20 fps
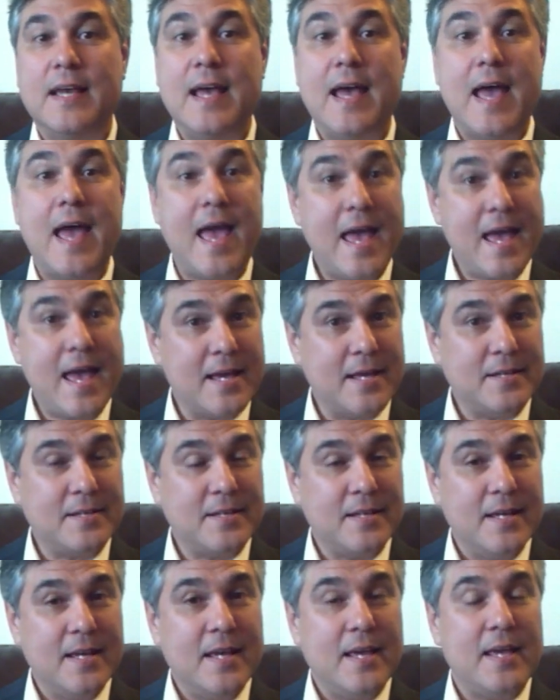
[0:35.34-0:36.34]
And
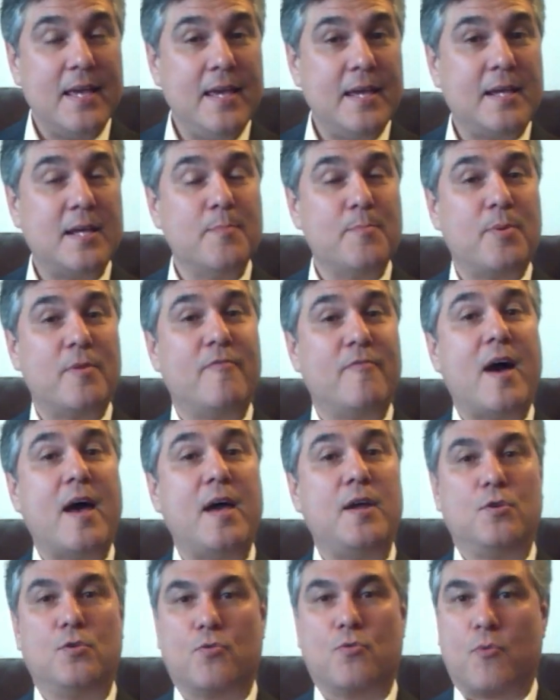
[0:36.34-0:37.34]
it can
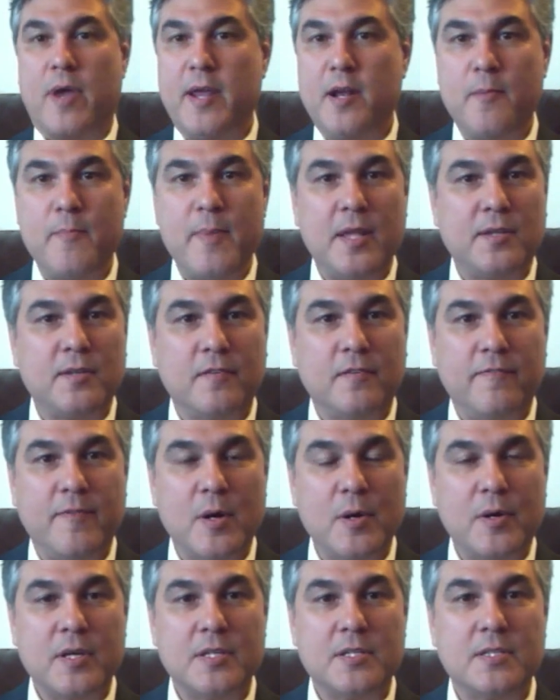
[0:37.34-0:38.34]
provide greater mental
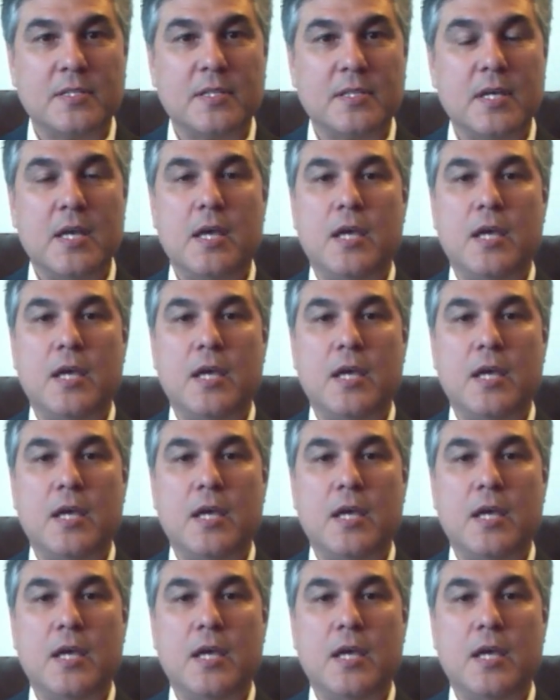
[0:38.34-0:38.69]
focus,